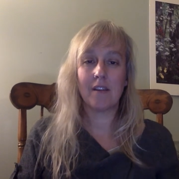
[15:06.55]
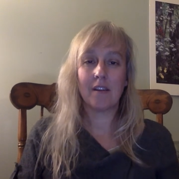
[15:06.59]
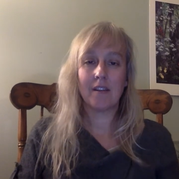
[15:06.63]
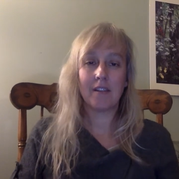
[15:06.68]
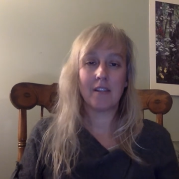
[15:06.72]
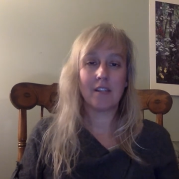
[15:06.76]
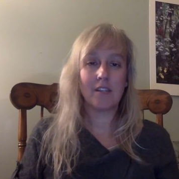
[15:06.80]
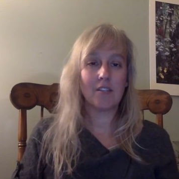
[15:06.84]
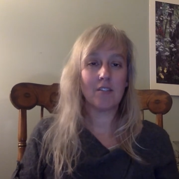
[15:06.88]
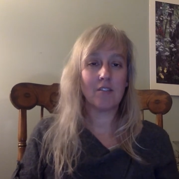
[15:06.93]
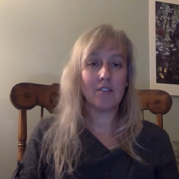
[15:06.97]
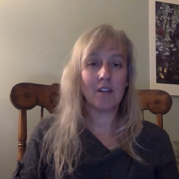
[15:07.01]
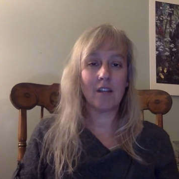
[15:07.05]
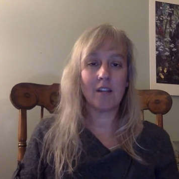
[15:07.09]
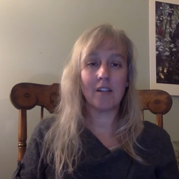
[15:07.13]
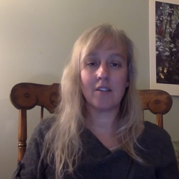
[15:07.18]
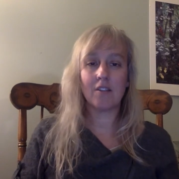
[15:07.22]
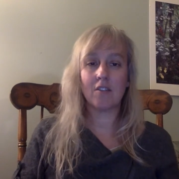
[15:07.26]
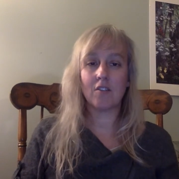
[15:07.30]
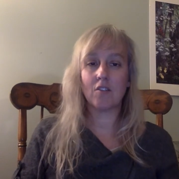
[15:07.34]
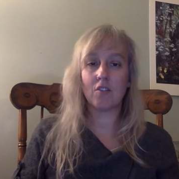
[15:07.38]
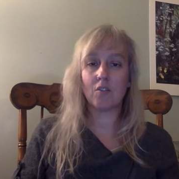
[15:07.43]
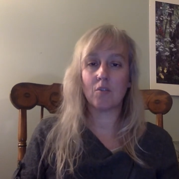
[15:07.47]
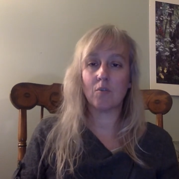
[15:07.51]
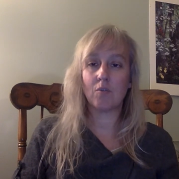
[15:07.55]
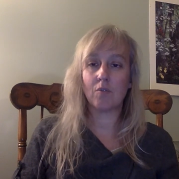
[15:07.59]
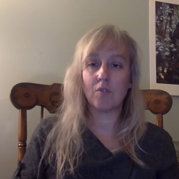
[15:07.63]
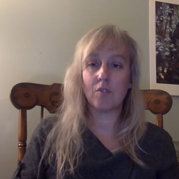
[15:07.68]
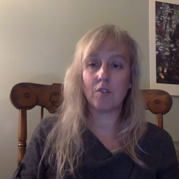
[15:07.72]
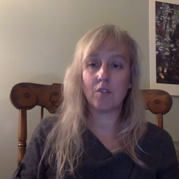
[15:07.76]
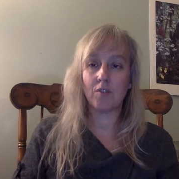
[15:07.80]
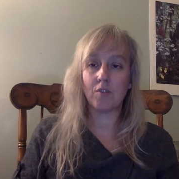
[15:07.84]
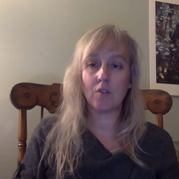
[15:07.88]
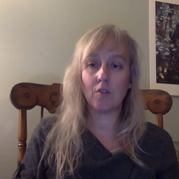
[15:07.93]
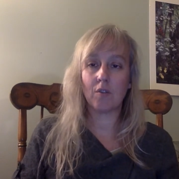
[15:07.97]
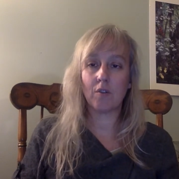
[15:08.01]
These are not unusual
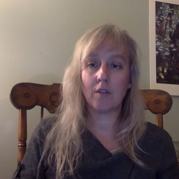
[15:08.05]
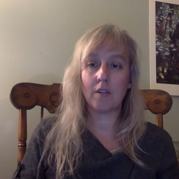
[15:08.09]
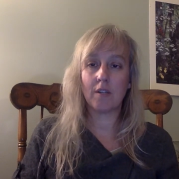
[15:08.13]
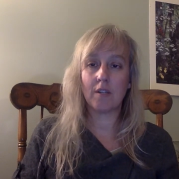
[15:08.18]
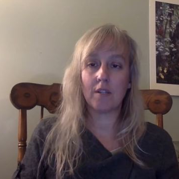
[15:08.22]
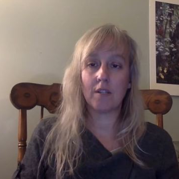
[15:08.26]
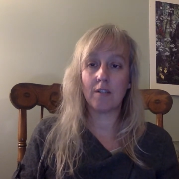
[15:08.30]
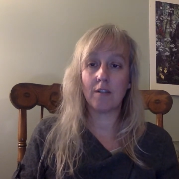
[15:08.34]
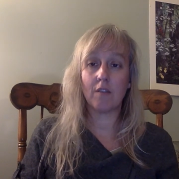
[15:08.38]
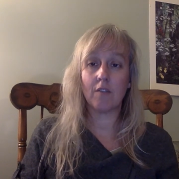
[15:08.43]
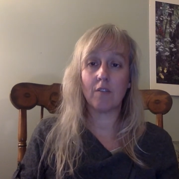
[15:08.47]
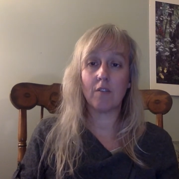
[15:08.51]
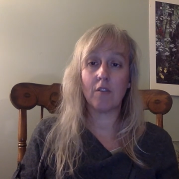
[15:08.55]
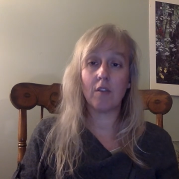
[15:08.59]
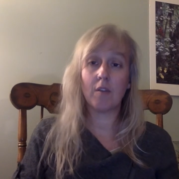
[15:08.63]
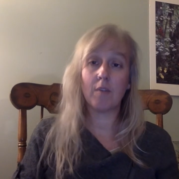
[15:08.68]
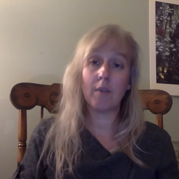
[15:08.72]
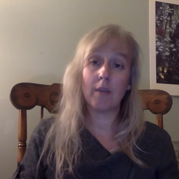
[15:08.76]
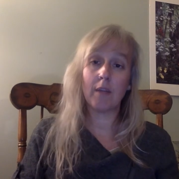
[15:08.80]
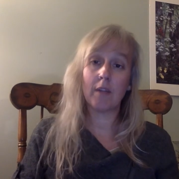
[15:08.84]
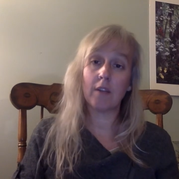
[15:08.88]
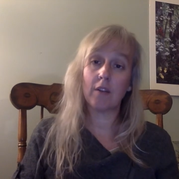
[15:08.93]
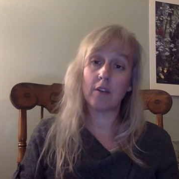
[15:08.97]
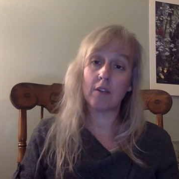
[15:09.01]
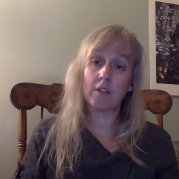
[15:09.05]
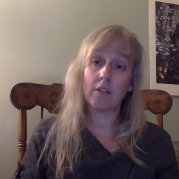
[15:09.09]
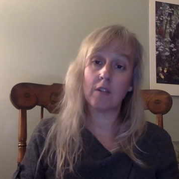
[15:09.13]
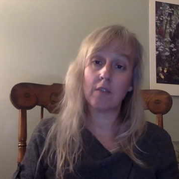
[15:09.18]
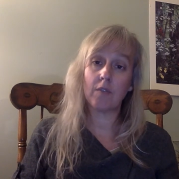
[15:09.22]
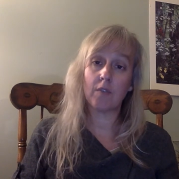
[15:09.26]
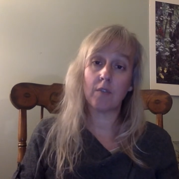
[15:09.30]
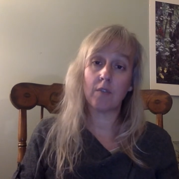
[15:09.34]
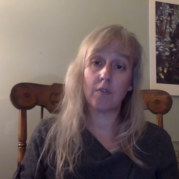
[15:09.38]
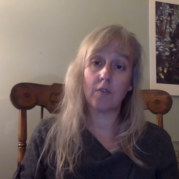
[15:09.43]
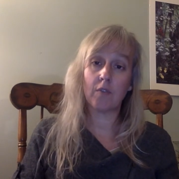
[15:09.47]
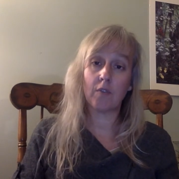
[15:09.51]
stories, although they may look
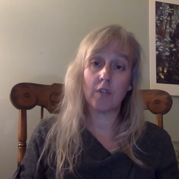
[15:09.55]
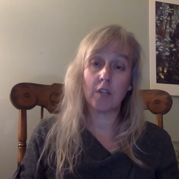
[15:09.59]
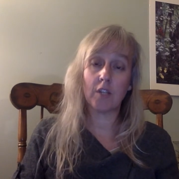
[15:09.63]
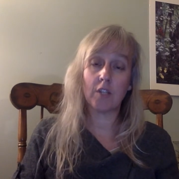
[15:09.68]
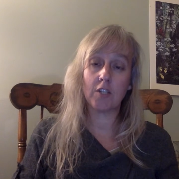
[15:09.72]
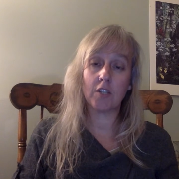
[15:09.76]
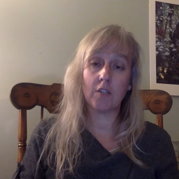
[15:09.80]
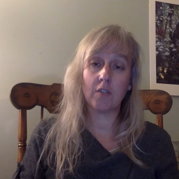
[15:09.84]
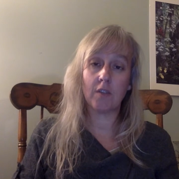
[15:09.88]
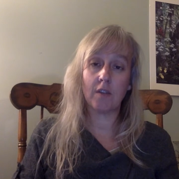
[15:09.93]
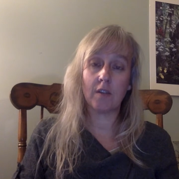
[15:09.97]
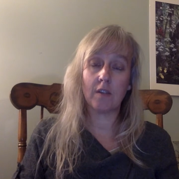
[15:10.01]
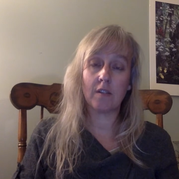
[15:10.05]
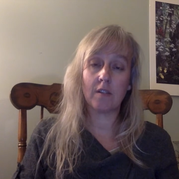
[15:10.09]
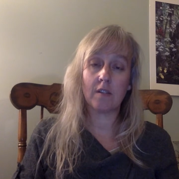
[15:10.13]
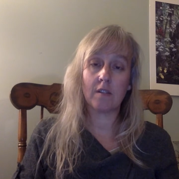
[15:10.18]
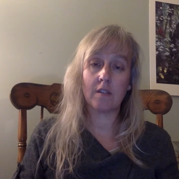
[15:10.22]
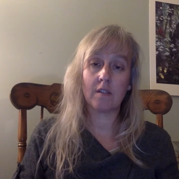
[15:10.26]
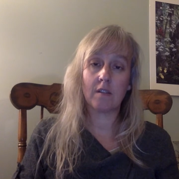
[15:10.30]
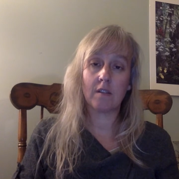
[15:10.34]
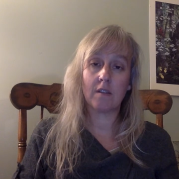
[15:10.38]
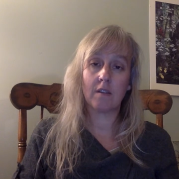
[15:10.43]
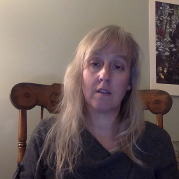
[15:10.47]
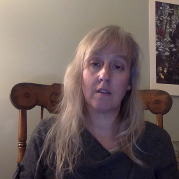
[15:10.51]
different for each of us.